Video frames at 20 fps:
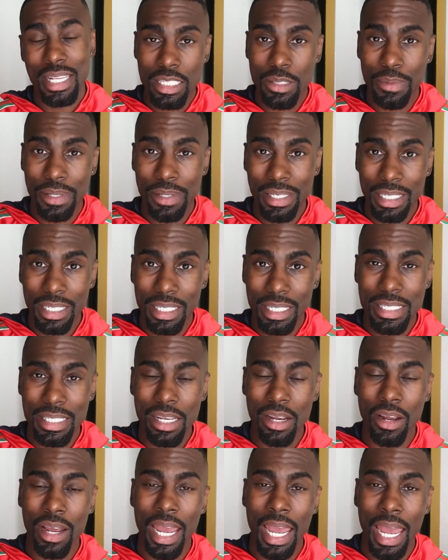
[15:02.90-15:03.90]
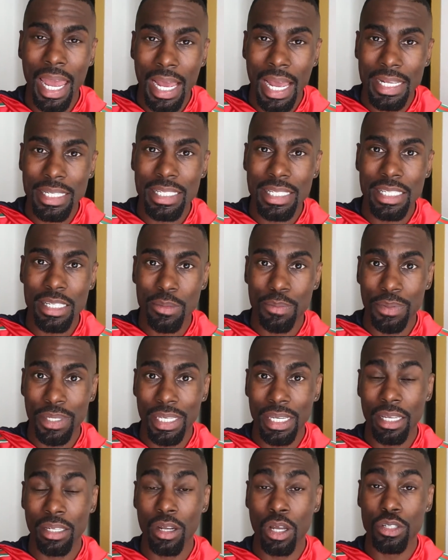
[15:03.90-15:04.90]
So I say this because there has
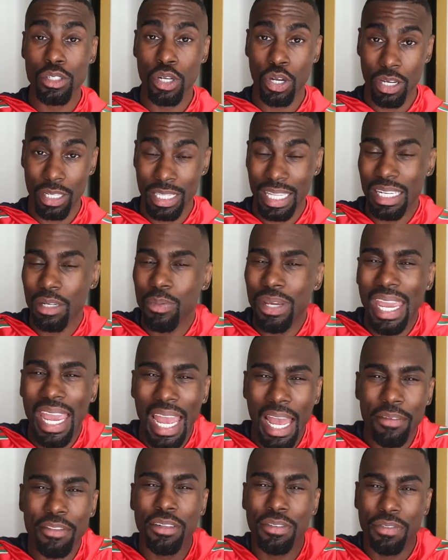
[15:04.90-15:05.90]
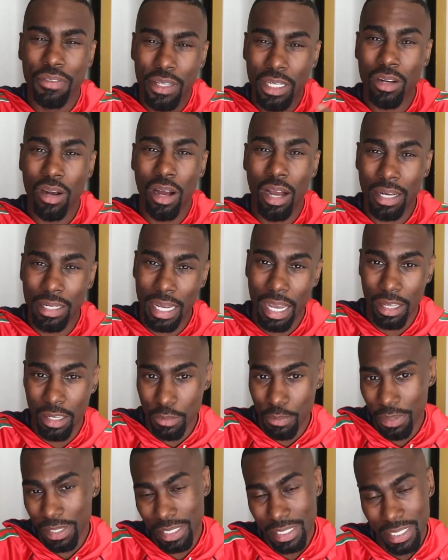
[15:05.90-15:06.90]
to be an alternative. Like, we have to figure out
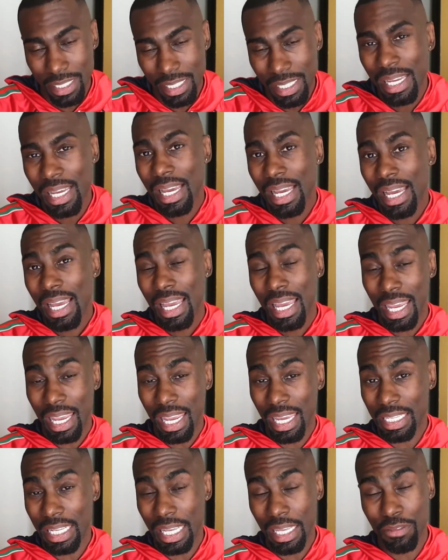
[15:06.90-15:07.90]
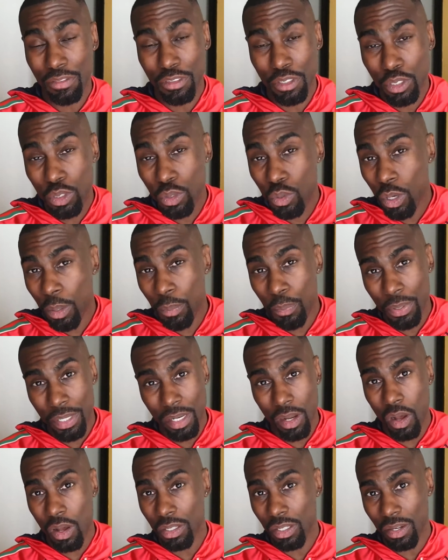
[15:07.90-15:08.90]
accountability. And if
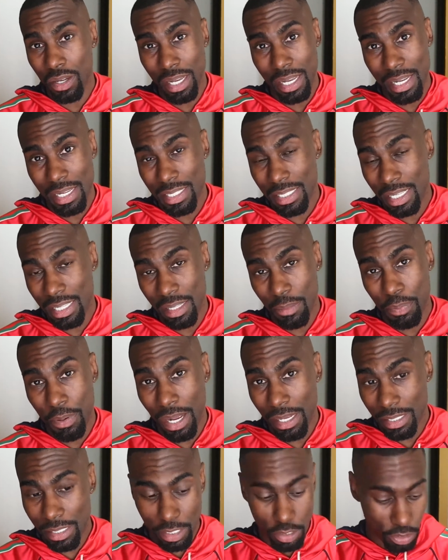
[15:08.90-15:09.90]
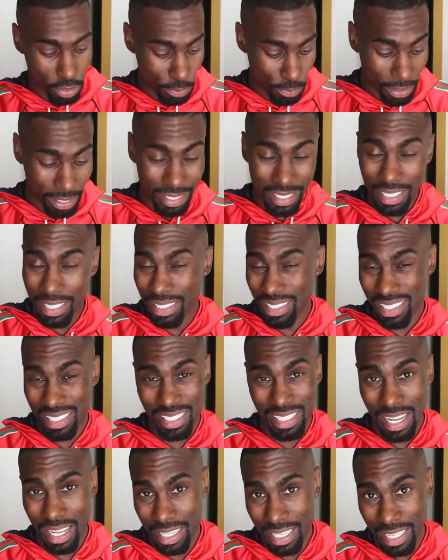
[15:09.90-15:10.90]
you are putting all your eggs in the prosecution
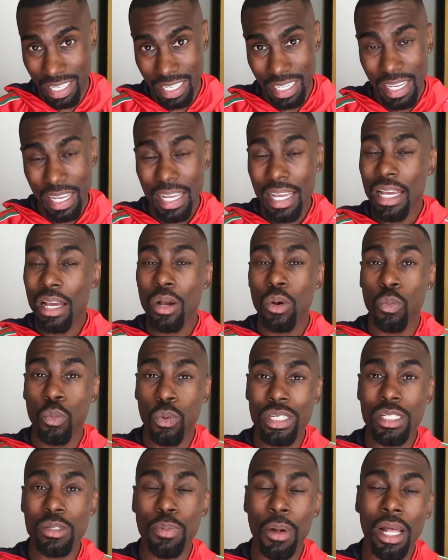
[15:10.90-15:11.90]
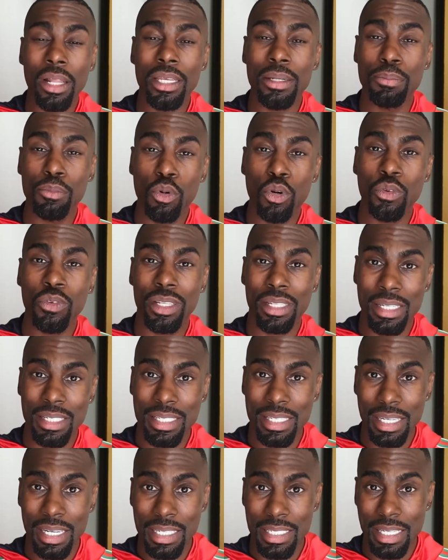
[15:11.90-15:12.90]
bucket, it's just not it. What is probably more
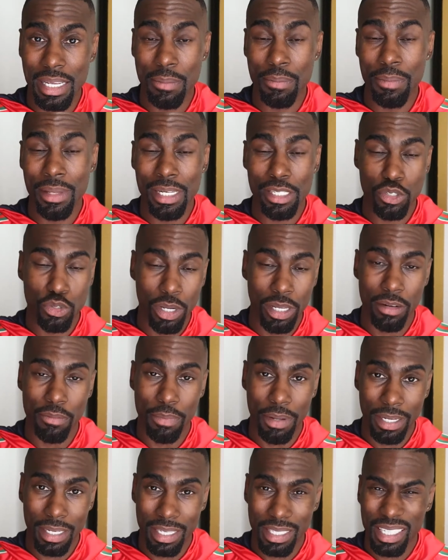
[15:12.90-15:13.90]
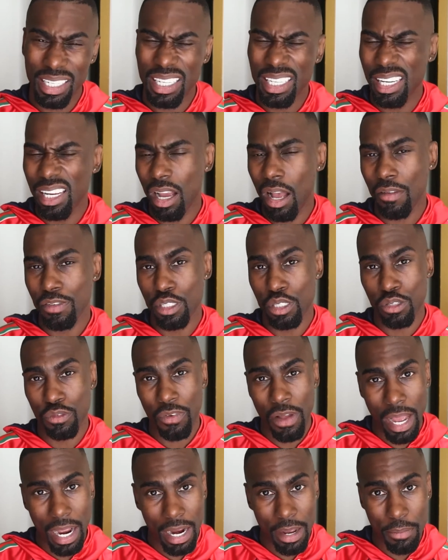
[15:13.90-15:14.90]
realistic is the administrative bucket, like getting
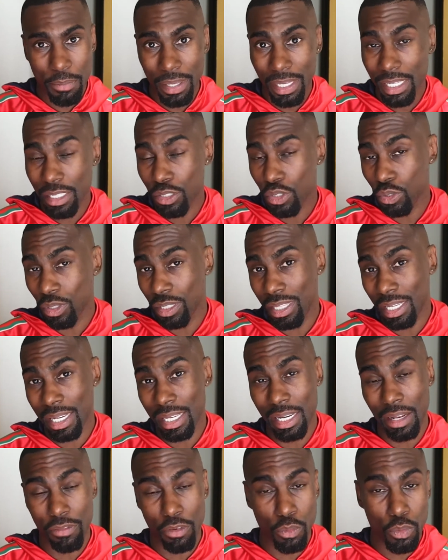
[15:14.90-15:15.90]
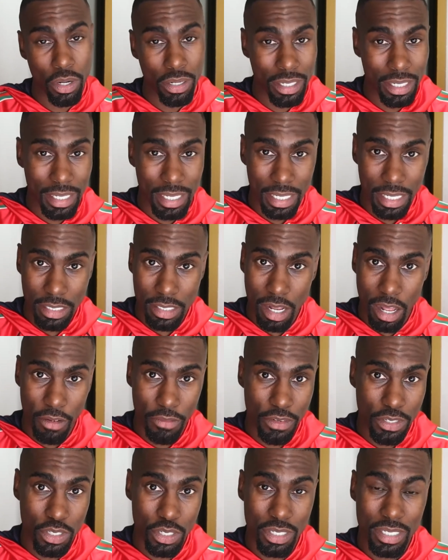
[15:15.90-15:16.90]
officers fired, making sure they can never work again
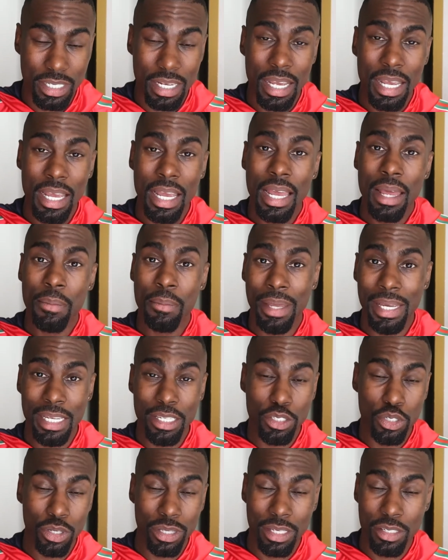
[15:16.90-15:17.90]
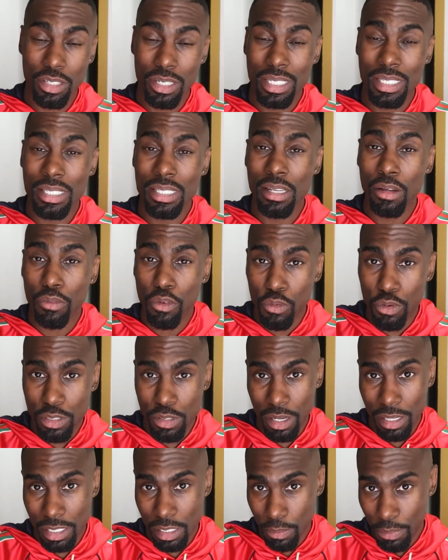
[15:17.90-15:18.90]
as officers, making sure there's a
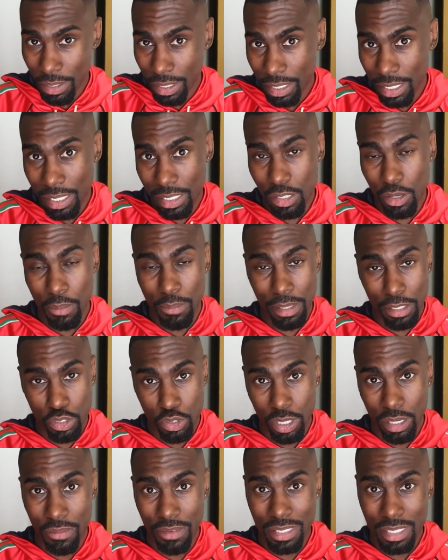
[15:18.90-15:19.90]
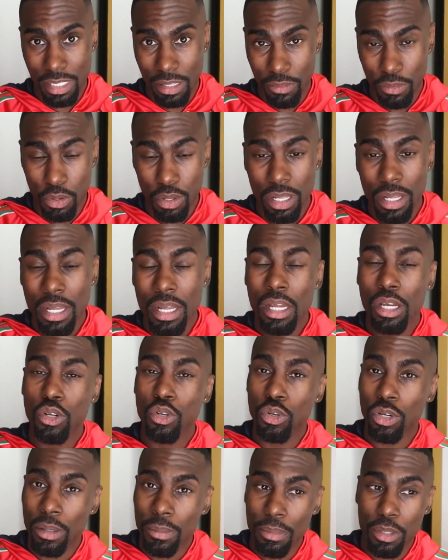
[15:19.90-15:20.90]
civil responsibility. So administrative and civil.
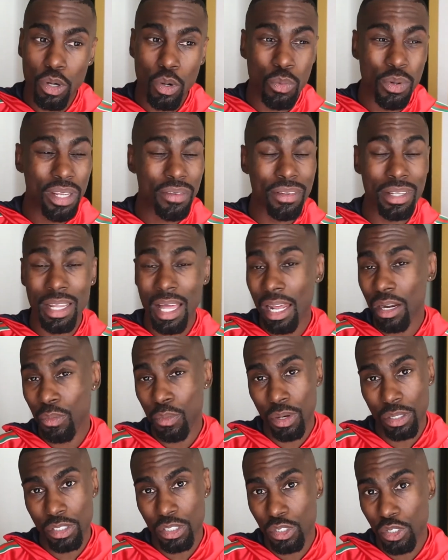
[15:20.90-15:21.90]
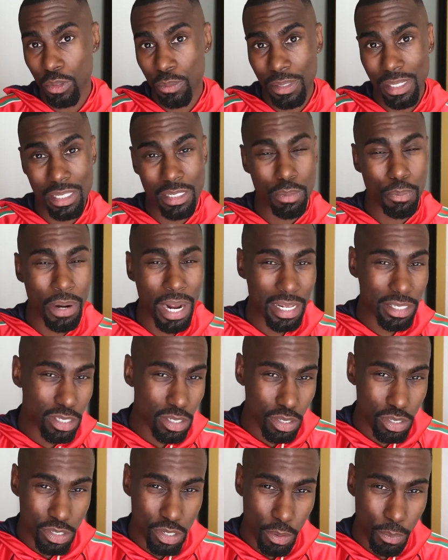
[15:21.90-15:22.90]
Criminal, we have a lot of work to do because
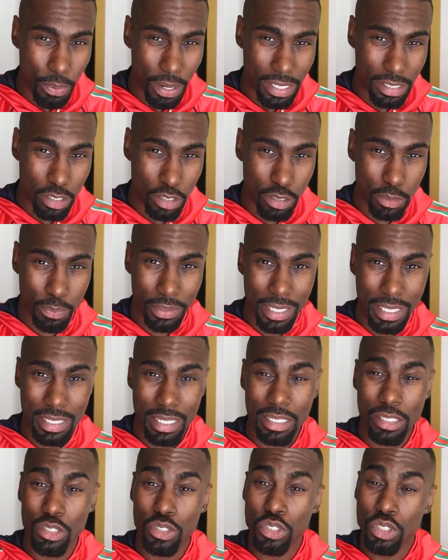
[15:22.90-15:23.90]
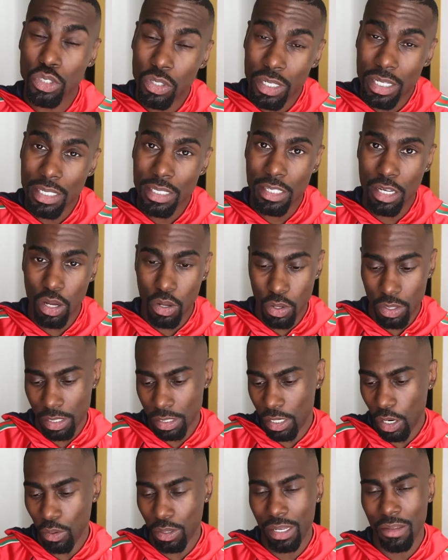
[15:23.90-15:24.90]
prosecutors don't prosecute the police and juries
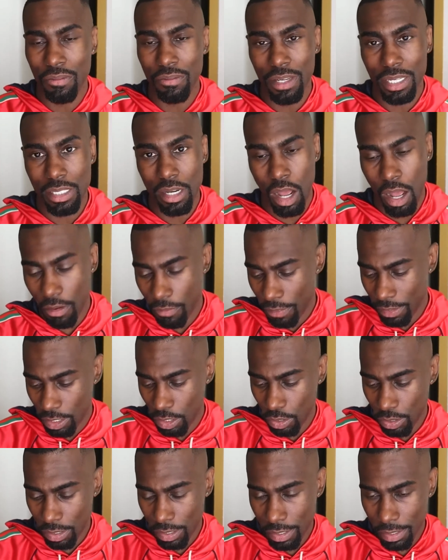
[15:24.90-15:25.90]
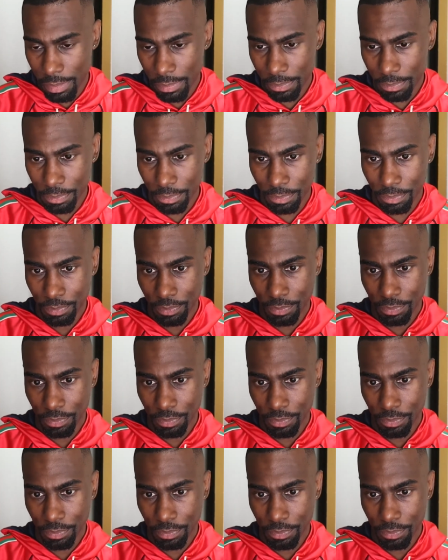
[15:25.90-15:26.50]
don't convict officers.